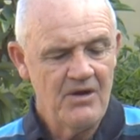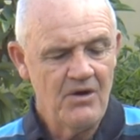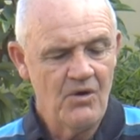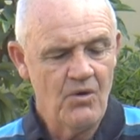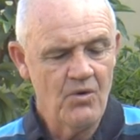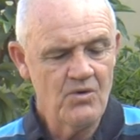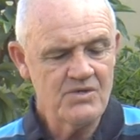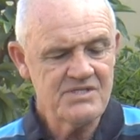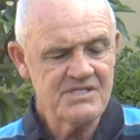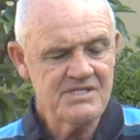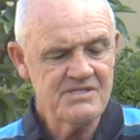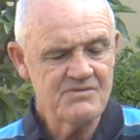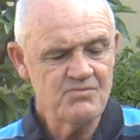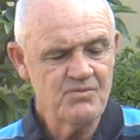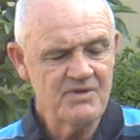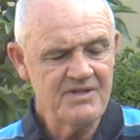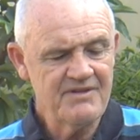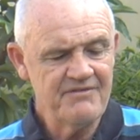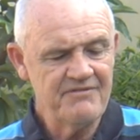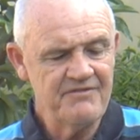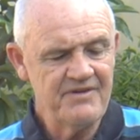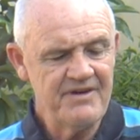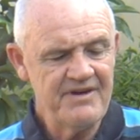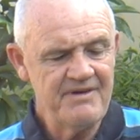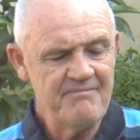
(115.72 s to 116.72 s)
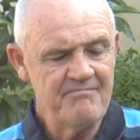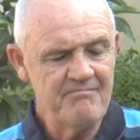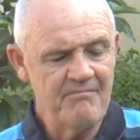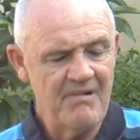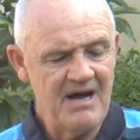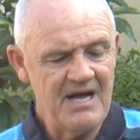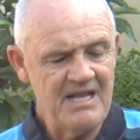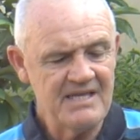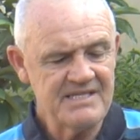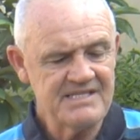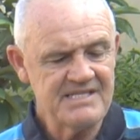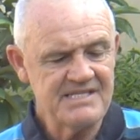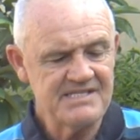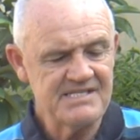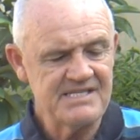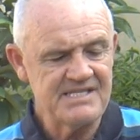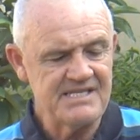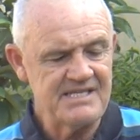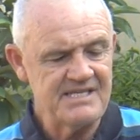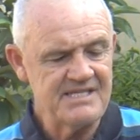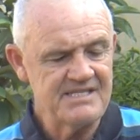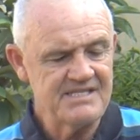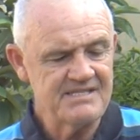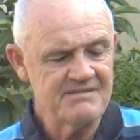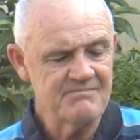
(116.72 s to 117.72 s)
horses with a very mild
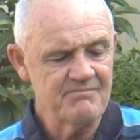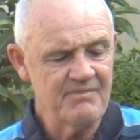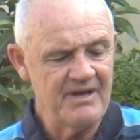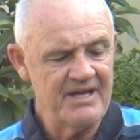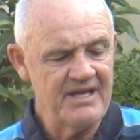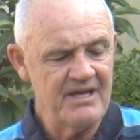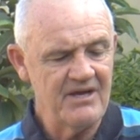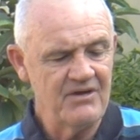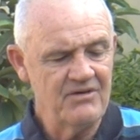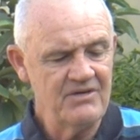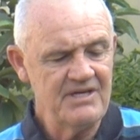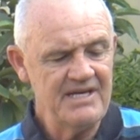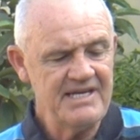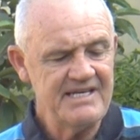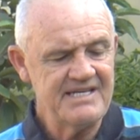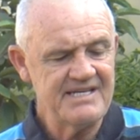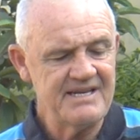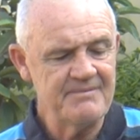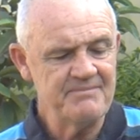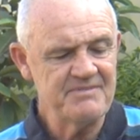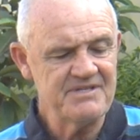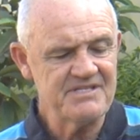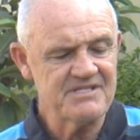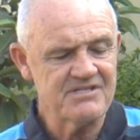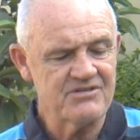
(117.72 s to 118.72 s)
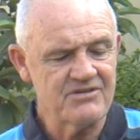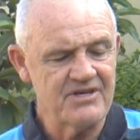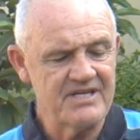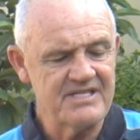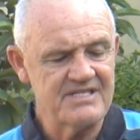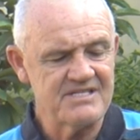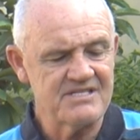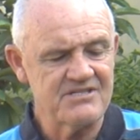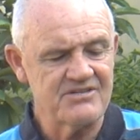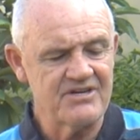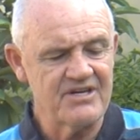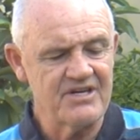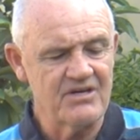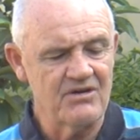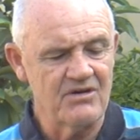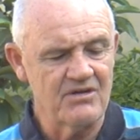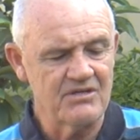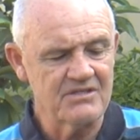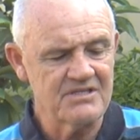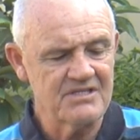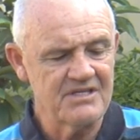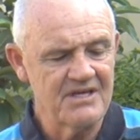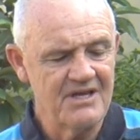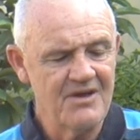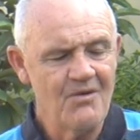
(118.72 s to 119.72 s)
disease may only demonstrate string
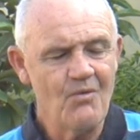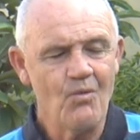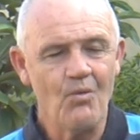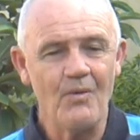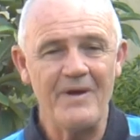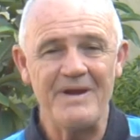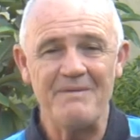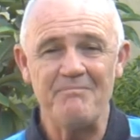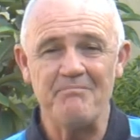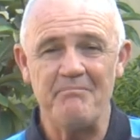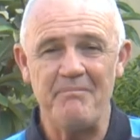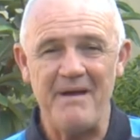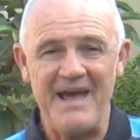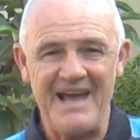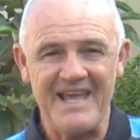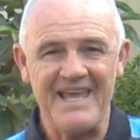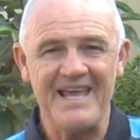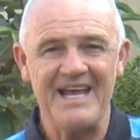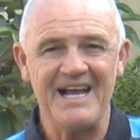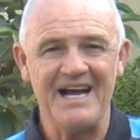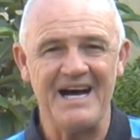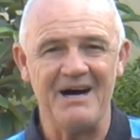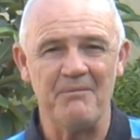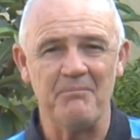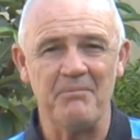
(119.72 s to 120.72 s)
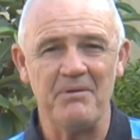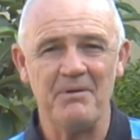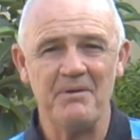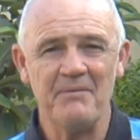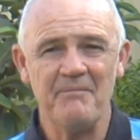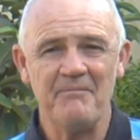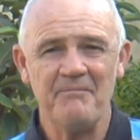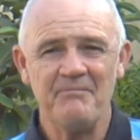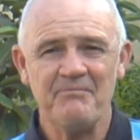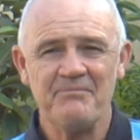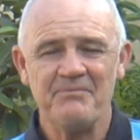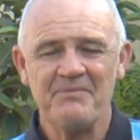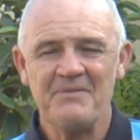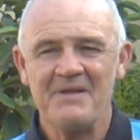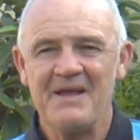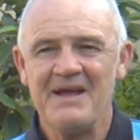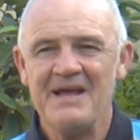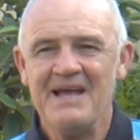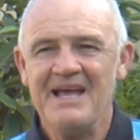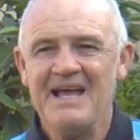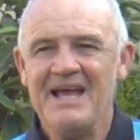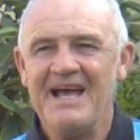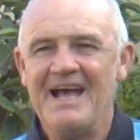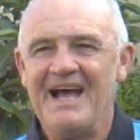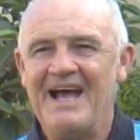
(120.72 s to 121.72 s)
halt when backing up.
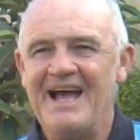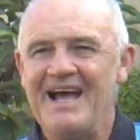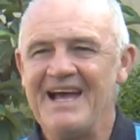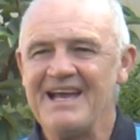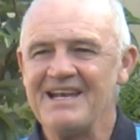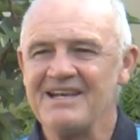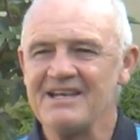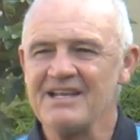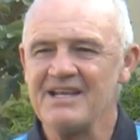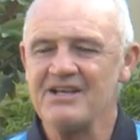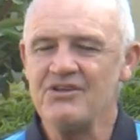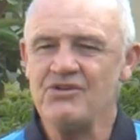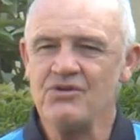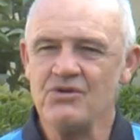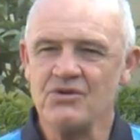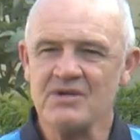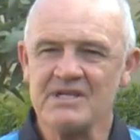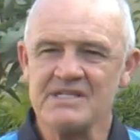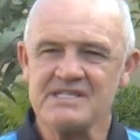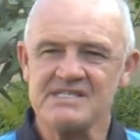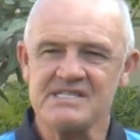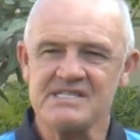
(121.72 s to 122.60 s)
And you can